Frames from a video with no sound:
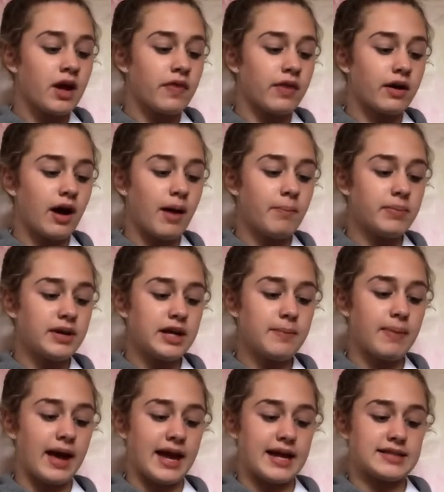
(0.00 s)
The company
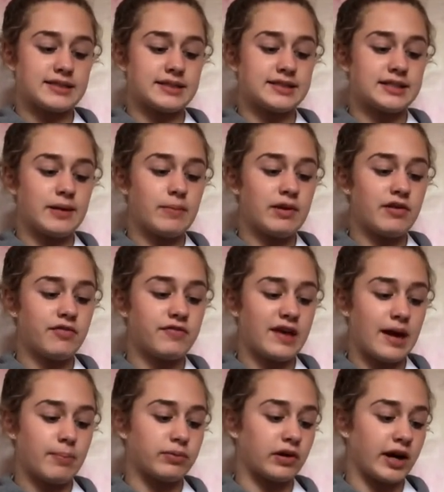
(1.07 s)
pays a similar
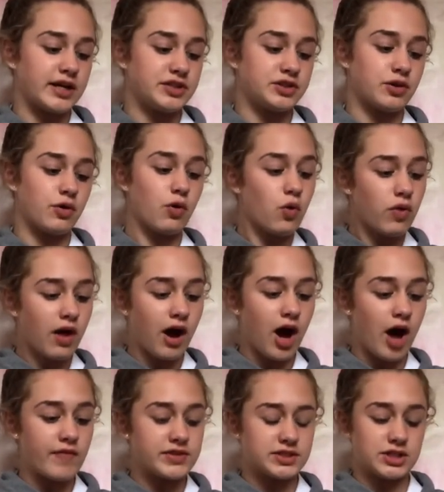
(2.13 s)
fair price to all the
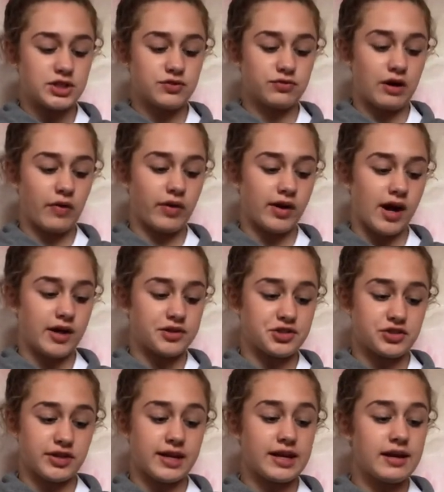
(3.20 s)
harvesters throughout the
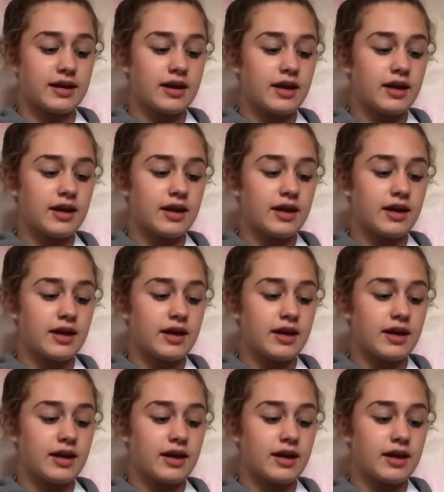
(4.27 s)
country.